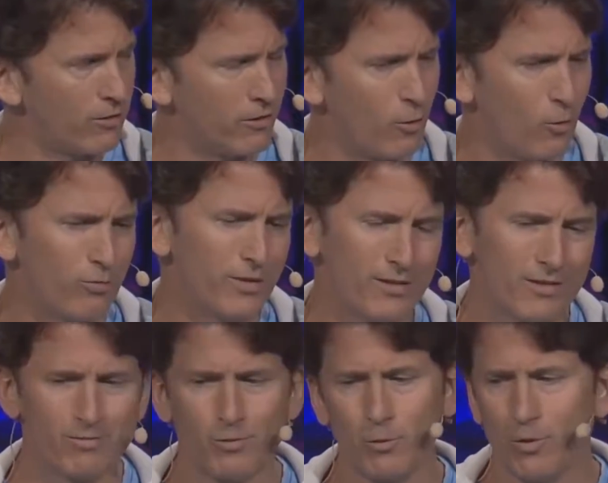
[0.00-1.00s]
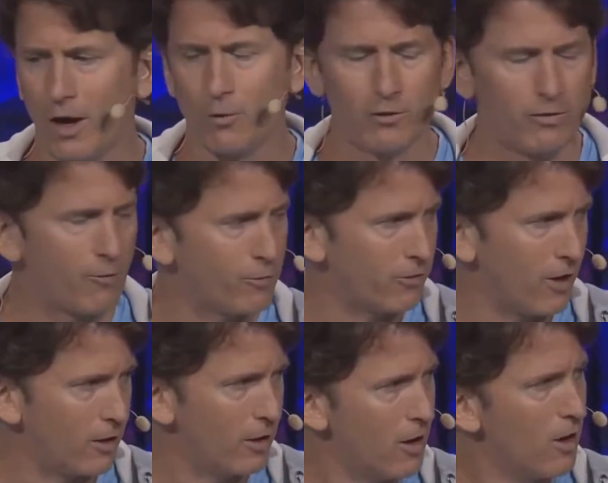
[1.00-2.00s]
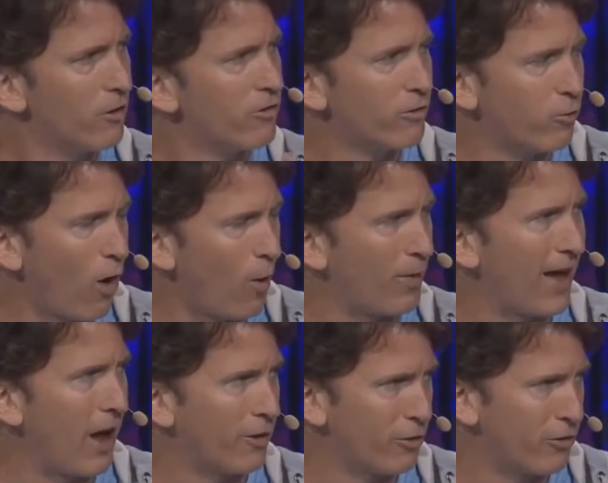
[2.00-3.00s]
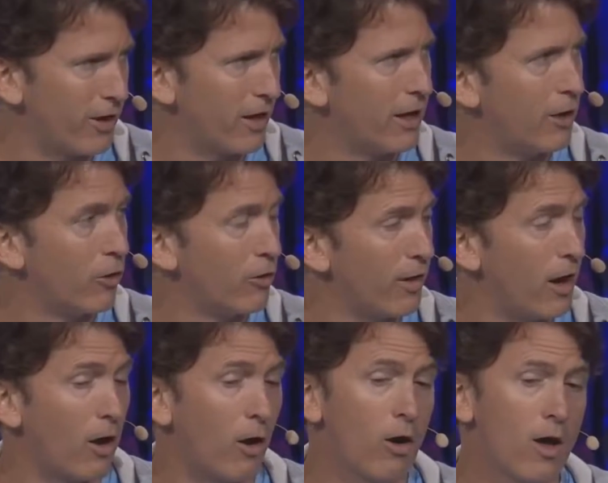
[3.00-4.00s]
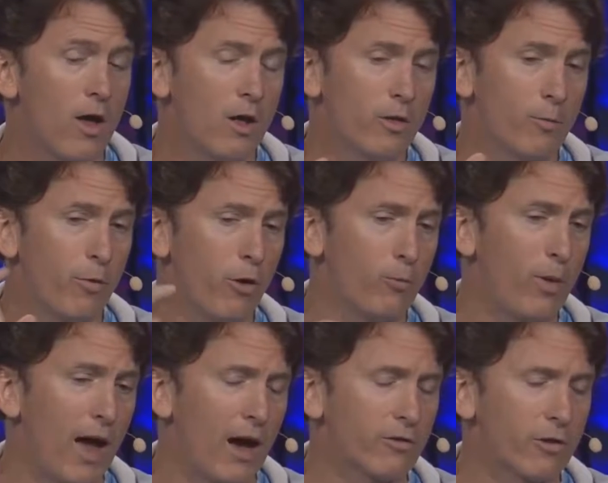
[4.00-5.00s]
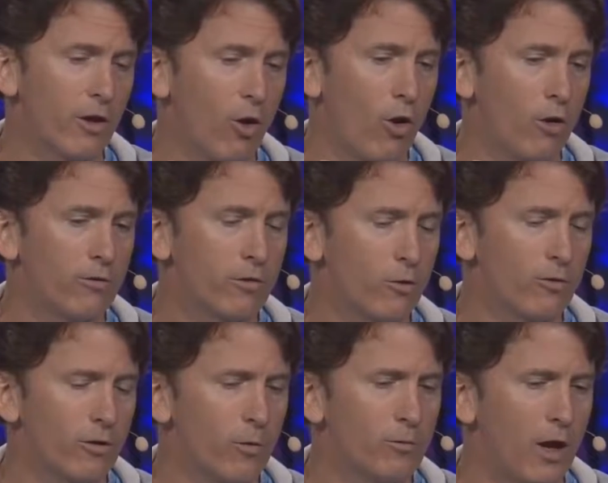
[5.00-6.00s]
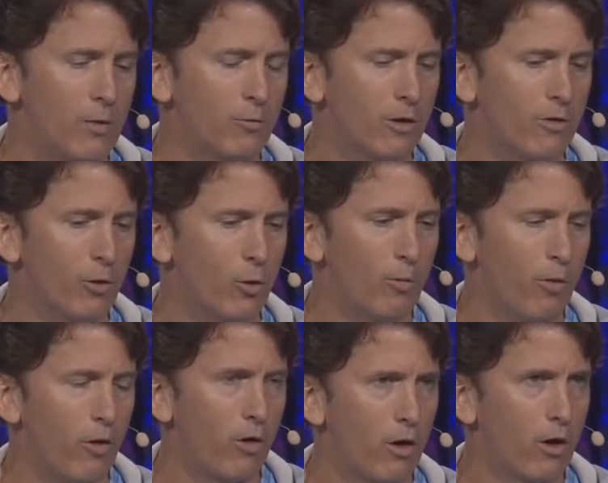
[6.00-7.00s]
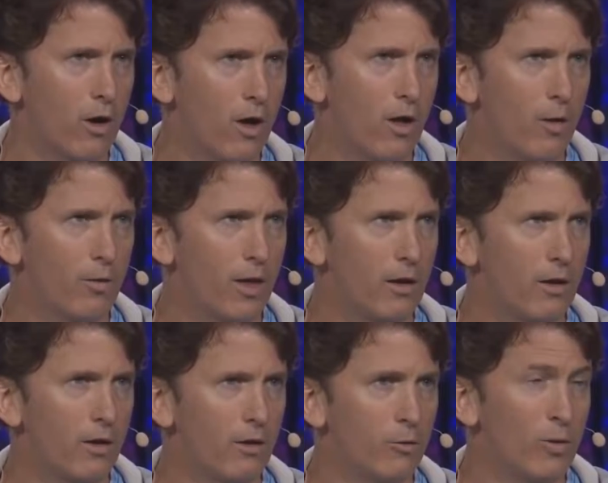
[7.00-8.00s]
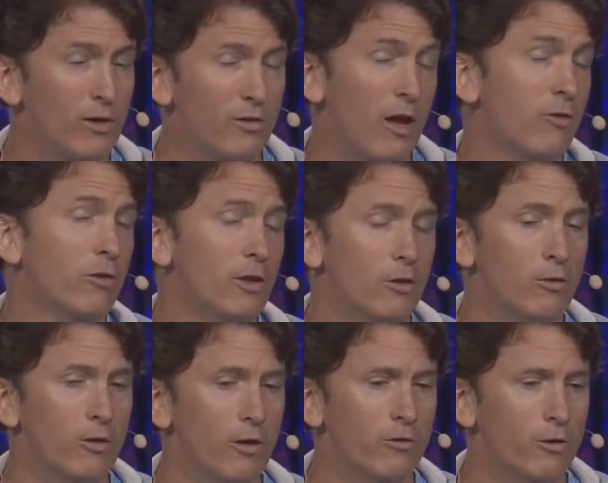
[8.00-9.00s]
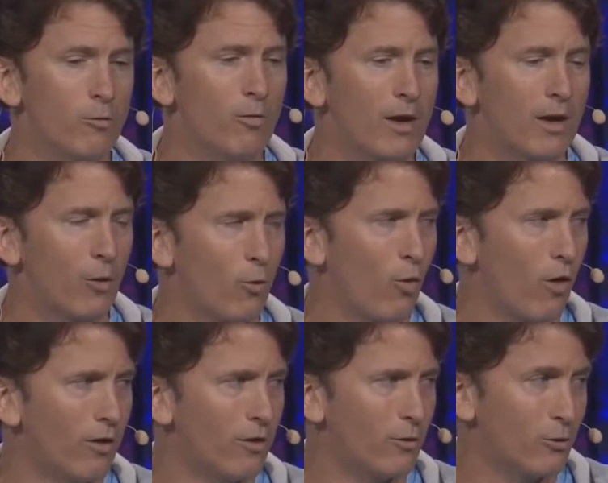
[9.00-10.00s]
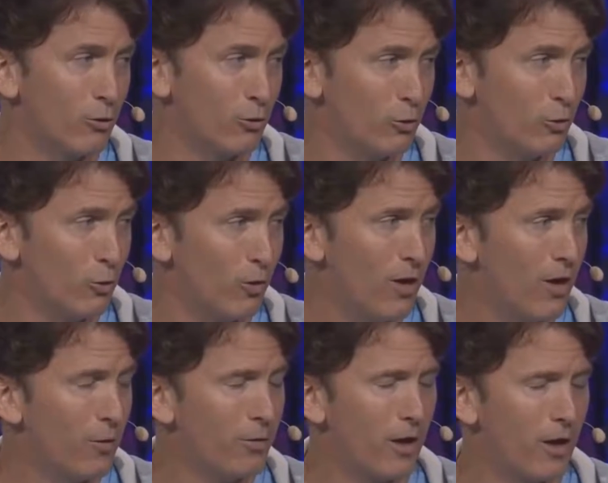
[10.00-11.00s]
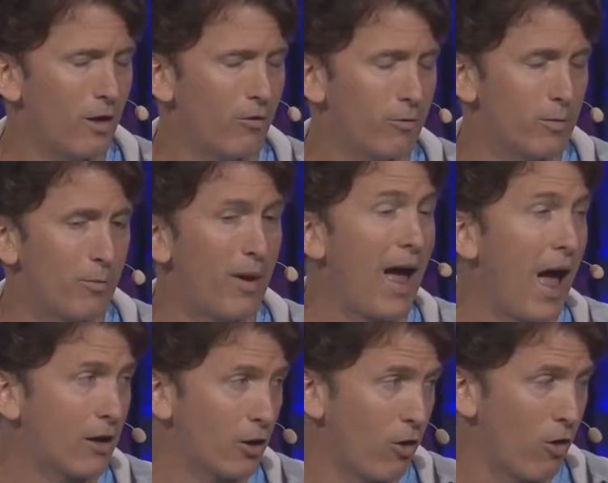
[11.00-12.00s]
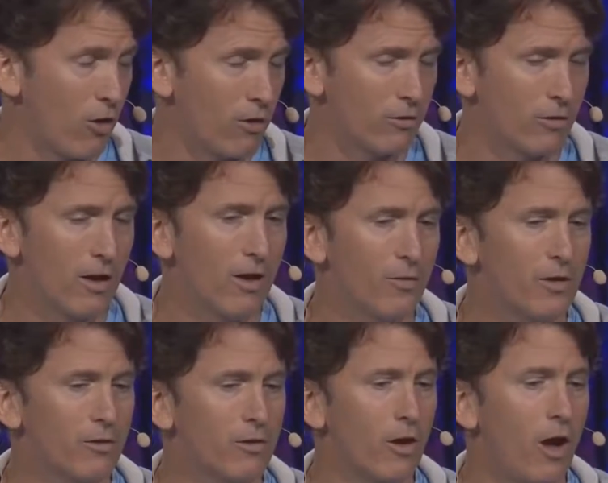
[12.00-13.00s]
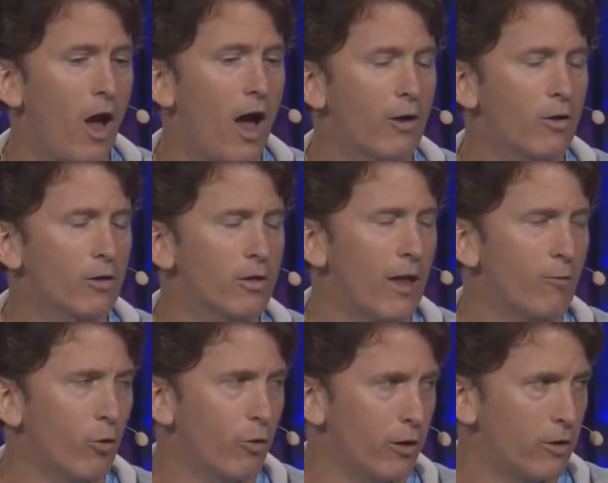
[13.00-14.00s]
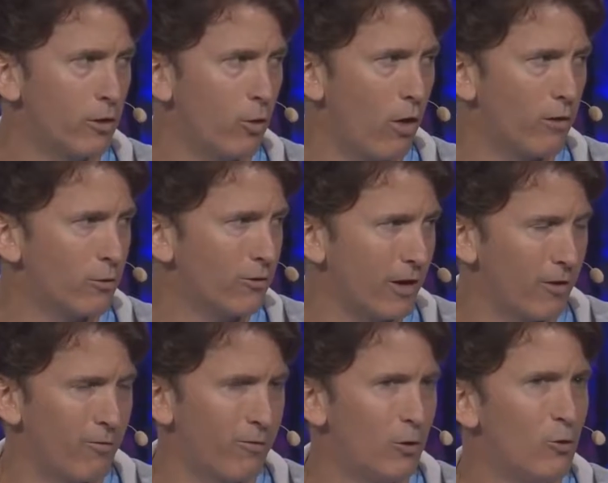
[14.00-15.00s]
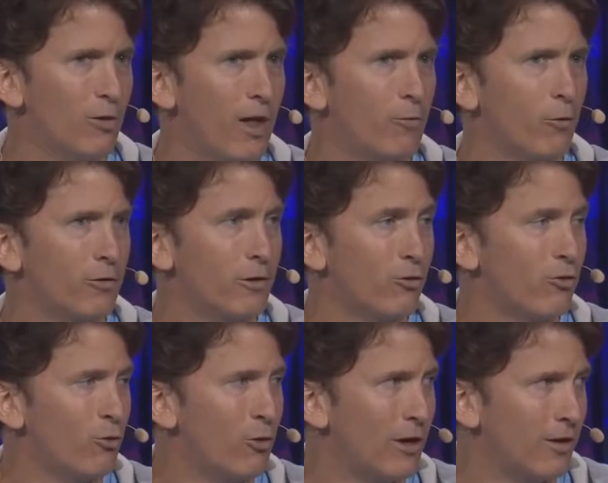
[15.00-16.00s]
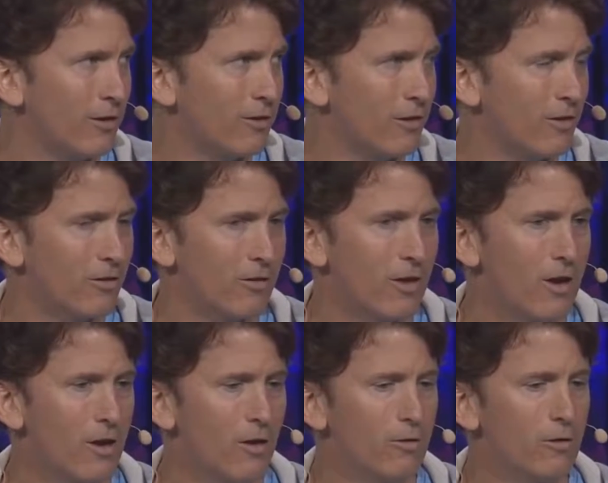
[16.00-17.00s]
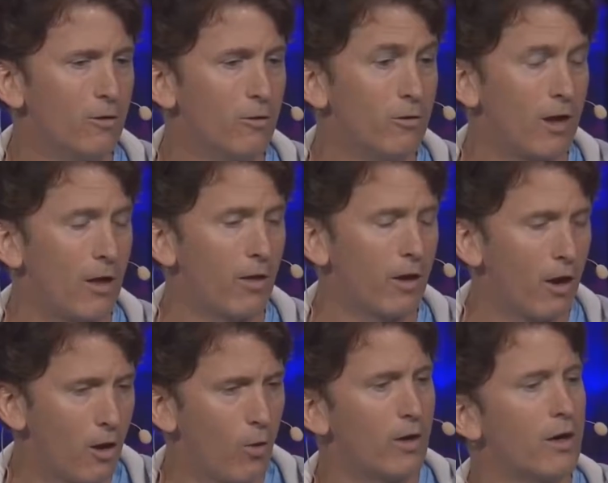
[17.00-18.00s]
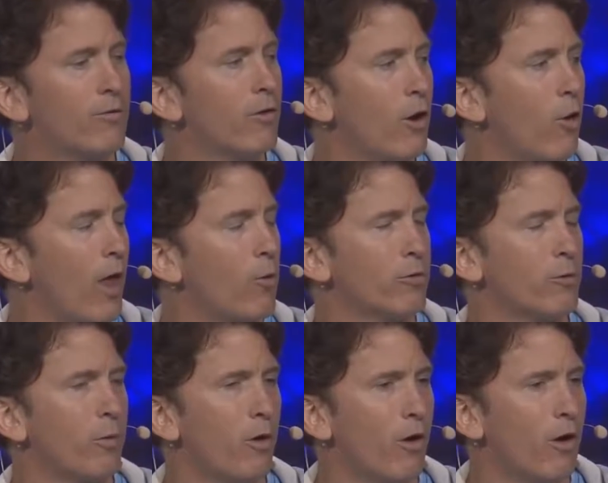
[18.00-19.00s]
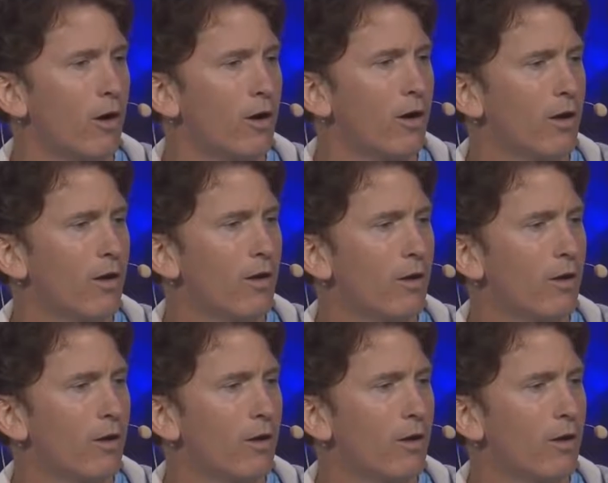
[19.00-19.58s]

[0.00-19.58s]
So it's kind of what Jeff was saying. You're swapping out a thing here or there. The perk packs can also sometimes give you a perk that is, we intentionally do this, you might get 1 or 2 that from a pack of cards that is a higher level than you are. So it's like a few levels in shooting distance. So you say like, oh, I didn't even know that was a perk.